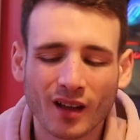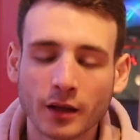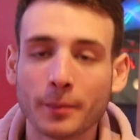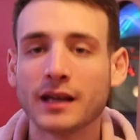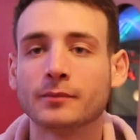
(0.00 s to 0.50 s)

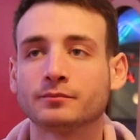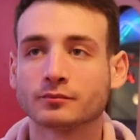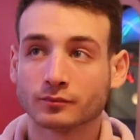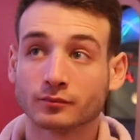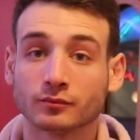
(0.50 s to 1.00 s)
The meat,
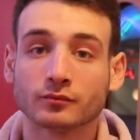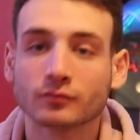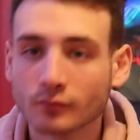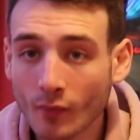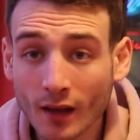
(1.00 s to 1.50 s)

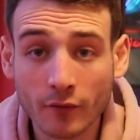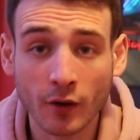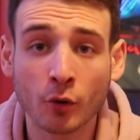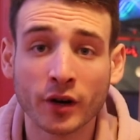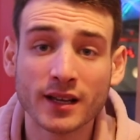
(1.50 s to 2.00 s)
if
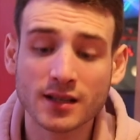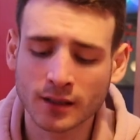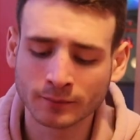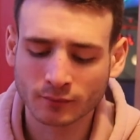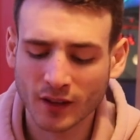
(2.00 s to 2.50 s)
I'm
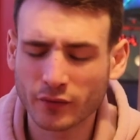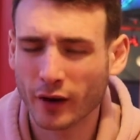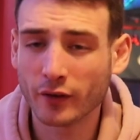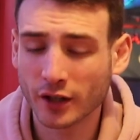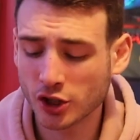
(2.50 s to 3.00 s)
honest, is
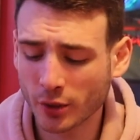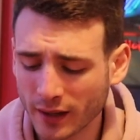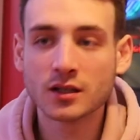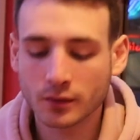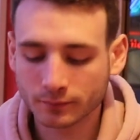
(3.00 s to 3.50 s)
very, very
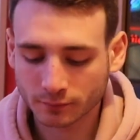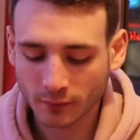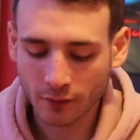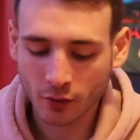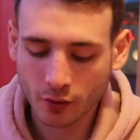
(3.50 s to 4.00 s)
chewy. It's,
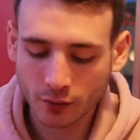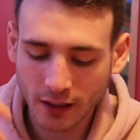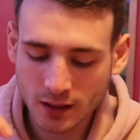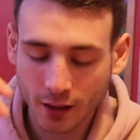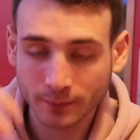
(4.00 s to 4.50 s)
even though
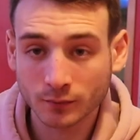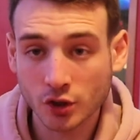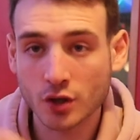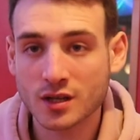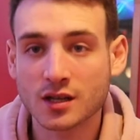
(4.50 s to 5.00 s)
there's like
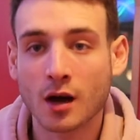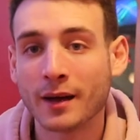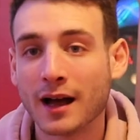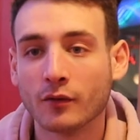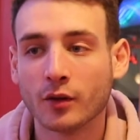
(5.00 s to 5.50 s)
juices
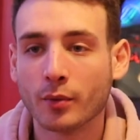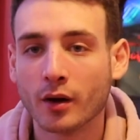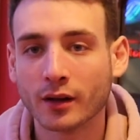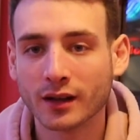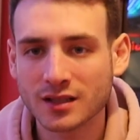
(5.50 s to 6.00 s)
coming out of the
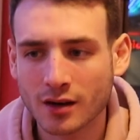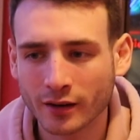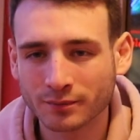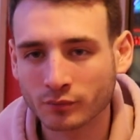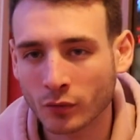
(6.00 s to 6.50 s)
burger, there's
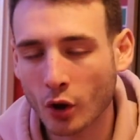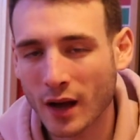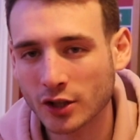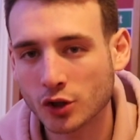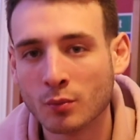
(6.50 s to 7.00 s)
like no
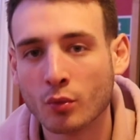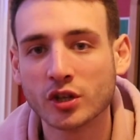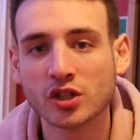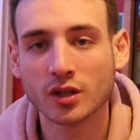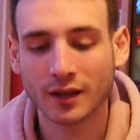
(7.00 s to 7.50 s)
actual
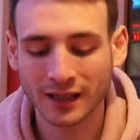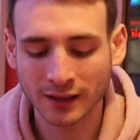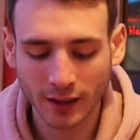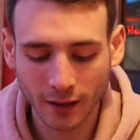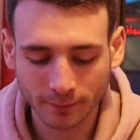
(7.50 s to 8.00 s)
moisture
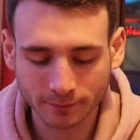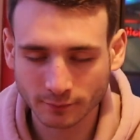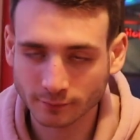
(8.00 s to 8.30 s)
in the um,